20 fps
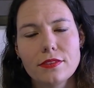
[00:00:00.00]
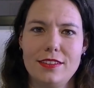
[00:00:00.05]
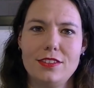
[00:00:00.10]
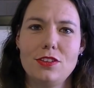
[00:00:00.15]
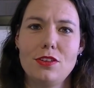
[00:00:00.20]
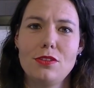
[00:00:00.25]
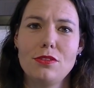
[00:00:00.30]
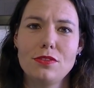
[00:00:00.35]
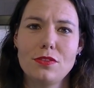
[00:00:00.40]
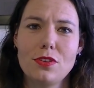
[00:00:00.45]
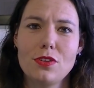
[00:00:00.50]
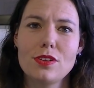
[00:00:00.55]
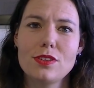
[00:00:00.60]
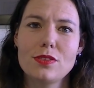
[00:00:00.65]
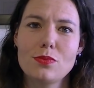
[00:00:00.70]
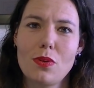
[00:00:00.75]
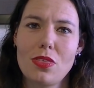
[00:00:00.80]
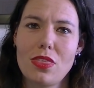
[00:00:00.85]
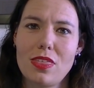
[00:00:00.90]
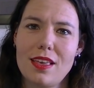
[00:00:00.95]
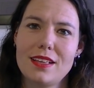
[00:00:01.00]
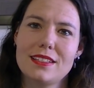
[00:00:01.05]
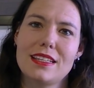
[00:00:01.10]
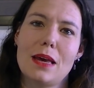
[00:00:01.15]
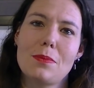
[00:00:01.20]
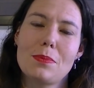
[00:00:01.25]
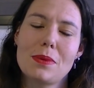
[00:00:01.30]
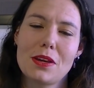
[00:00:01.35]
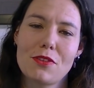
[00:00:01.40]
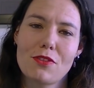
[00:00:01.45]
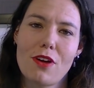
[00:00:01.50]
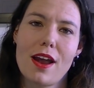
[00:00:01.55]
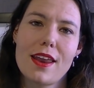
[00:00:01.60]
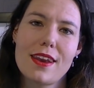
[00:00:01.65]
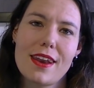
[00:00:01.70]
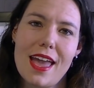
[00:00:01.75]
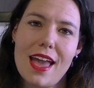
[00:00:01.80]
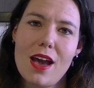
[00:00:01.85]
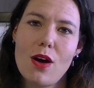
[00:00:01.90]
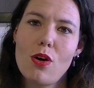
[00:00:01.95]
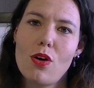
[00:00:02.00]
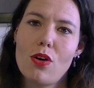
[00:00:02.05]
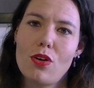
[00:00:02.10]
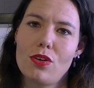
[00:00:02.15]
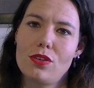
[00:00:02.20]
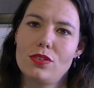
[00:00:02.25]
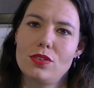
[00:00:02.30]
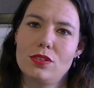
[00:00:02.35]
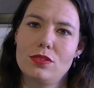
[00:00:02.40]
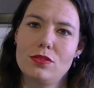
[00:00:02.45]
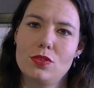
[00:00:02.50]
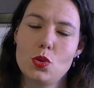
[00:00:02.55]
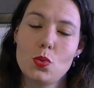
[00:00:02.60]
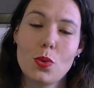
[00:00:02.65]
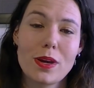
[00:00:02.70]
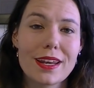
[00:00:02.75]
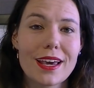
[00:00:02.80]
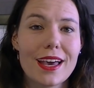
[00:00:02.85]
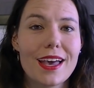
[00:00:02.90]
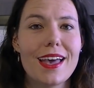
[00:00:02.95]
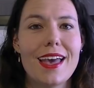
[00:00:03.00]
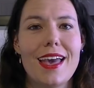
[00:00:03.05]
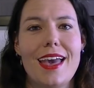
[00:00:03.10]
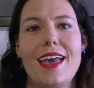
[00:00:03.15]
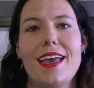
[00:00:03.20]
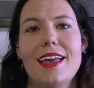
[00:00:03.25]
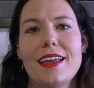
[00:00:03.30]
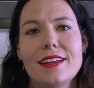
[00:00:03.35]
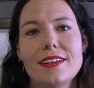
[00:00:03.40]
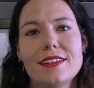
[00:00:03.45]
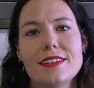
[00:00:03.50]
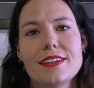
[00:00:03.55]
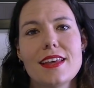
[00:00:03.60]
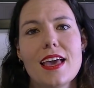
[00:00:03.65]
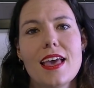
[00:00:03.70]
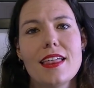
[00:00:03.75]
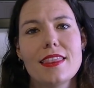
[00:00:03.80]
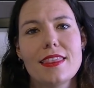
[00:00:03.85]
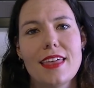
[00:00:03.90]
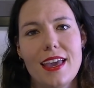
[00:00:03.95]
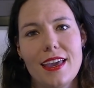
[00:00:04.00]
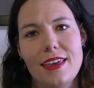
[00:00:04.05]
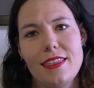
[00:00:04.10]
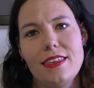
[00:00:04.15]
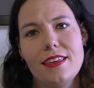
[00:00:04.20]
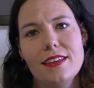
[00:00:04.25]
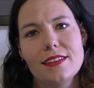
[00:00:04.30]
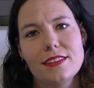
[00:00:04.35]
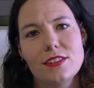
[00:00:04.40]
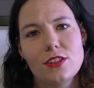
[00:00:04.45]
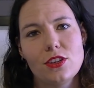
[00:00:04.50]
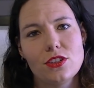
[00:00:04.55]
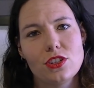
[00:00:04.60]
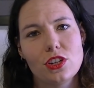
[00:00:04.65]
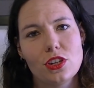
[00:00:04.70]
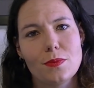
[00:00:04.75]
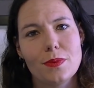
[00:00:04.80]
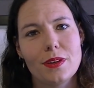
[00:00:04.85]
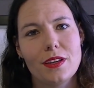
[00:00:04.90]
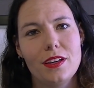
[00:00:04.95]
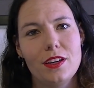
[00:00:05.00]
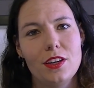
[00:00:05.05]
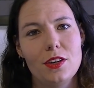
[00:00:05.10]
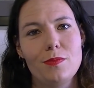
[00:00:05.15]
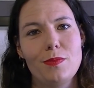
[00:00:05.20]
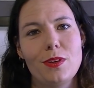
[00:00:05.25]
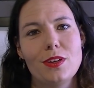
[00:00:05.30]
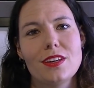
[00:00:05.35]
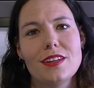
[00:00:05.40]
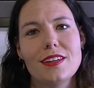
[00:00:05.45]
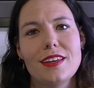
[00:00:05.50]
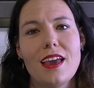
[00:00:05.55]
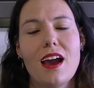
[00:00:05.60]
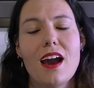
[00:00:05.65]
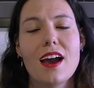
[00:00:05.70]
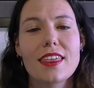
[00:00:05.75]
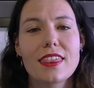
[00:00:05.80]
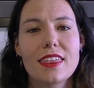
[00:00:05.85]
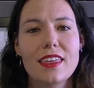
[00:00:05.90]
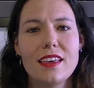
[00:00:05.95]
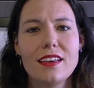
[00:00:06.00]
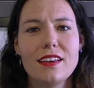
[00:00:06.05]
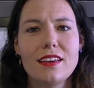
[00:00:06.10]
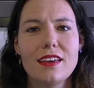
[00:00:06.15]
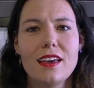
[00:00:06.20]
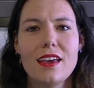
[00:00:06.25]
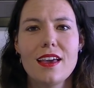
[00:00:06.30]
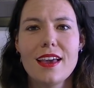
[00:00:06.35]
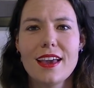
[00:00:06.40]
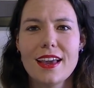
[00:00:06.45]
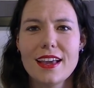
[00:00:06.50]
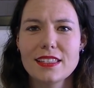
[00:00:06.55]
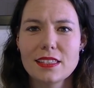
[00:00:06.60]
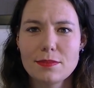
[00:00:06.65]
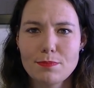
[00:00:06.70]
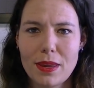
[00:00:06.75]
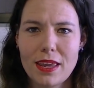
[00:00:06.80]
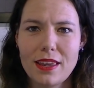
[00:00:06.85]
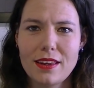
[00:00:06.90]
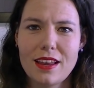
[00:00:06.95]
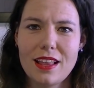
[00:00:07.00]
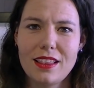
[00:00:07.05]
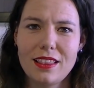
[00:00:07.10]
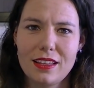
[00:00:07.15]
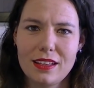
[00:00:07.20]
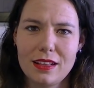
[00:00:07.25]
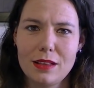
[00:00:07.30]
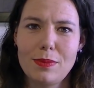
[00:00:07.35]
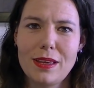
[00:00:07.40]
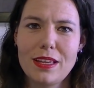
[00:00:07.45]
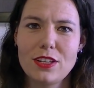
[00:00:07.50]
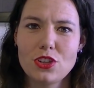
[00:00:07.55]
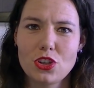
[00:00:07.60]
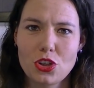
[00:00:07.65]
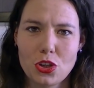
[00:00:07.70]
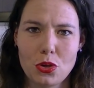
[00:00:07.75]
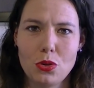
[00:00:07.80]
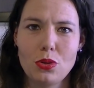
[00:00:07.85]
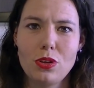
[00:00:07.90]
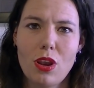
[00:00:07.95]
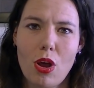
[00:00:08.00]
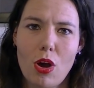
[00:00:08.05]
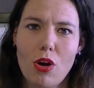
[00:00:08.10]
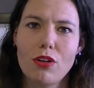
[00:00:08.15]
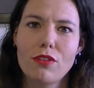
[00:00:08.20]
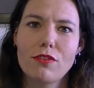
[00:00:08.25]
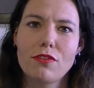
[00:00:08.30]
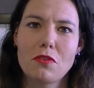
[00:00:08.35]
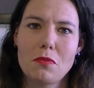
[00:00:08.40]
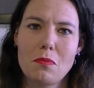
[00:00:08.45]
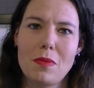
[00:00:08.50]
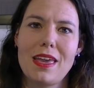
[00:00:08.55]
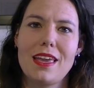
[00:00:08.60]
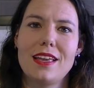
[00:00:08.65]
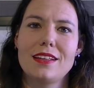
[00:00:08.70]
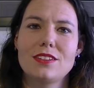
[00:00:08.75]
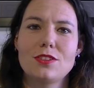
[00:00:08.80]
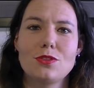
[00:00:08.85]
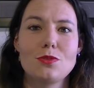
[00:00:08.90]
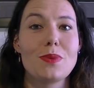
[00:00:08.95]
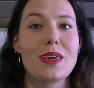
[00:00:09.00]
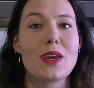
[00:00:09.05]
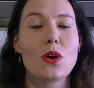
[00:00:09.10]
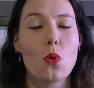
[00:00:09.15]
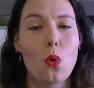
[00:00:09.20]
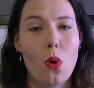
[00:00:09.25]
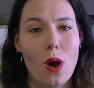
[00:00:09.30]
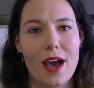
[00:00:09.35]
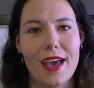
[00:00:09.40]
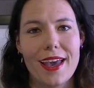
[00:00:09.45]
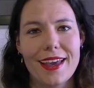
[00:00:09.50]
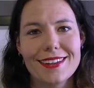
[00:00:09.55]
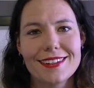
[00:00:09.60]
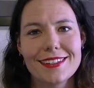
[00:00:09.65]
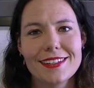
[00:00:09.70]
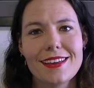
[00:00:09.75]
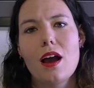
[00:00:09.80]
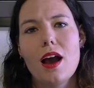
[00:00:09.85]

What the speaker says: So of course, with things happening right now on Twitter and the atheist YouTube community, I think it's been a little bit too long for me to be quiet.